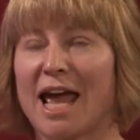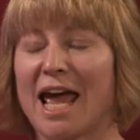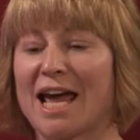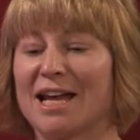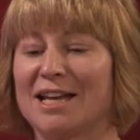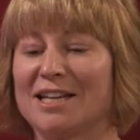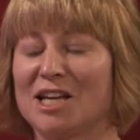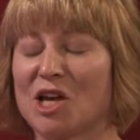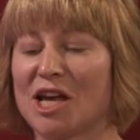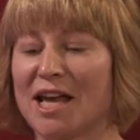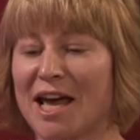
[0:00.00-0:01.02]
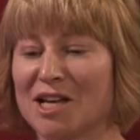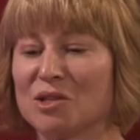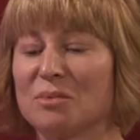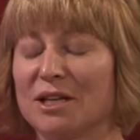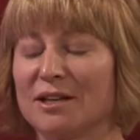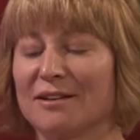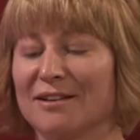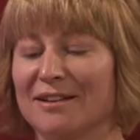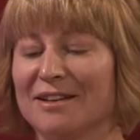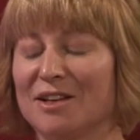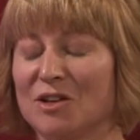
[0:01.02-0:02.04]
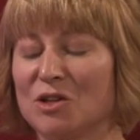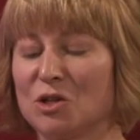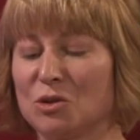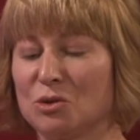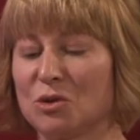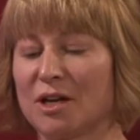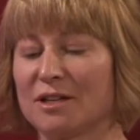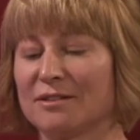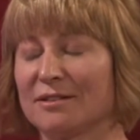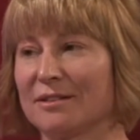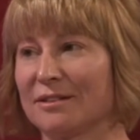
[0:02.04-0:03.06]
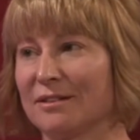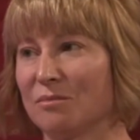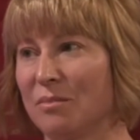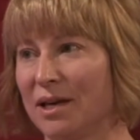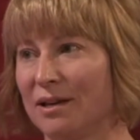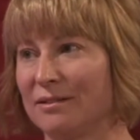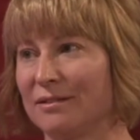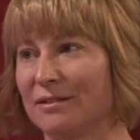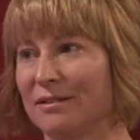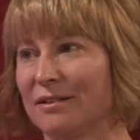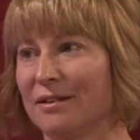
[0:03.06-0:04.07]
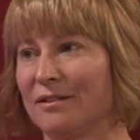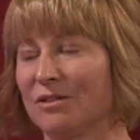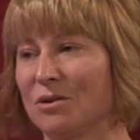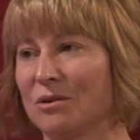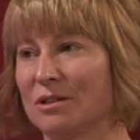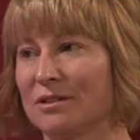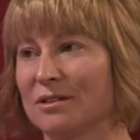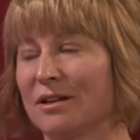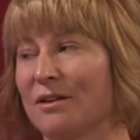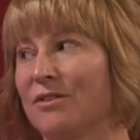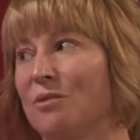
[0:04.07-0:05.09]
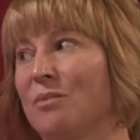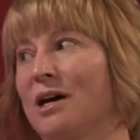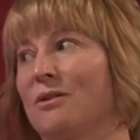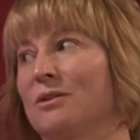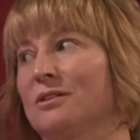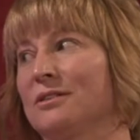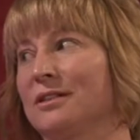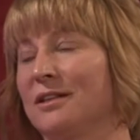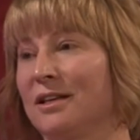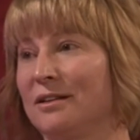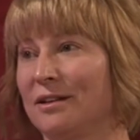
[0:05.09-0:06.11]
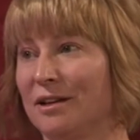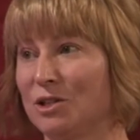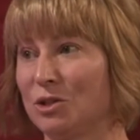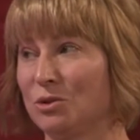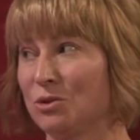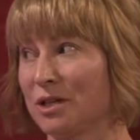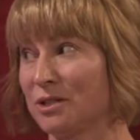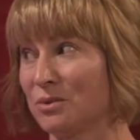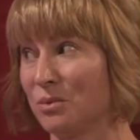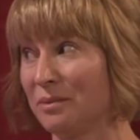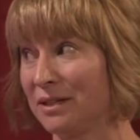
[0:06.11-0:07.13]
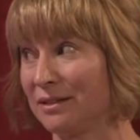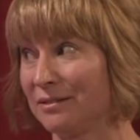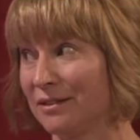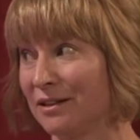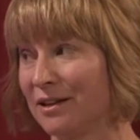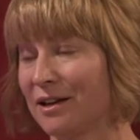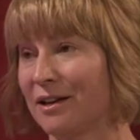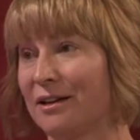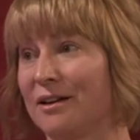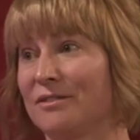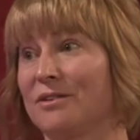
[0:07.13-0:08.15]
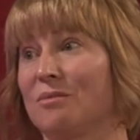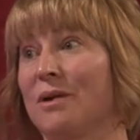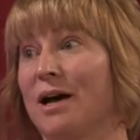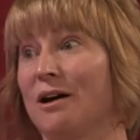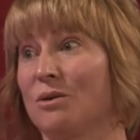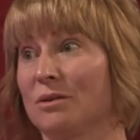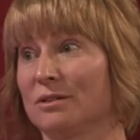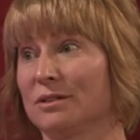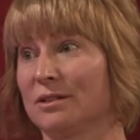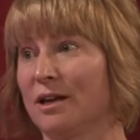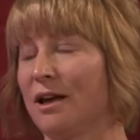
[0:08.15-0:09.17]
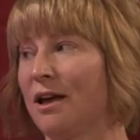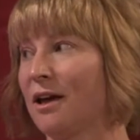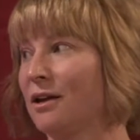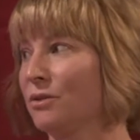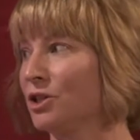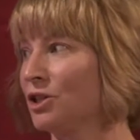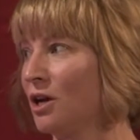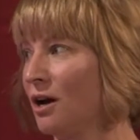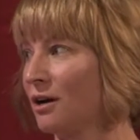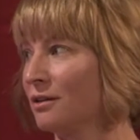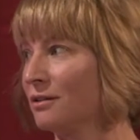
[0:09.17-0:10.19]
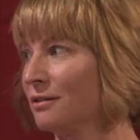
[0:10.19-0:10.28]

And he asked me, do you trust men? And of course, I fell backwards. And then, do you trust women? And I fell backwards. And I was shocked.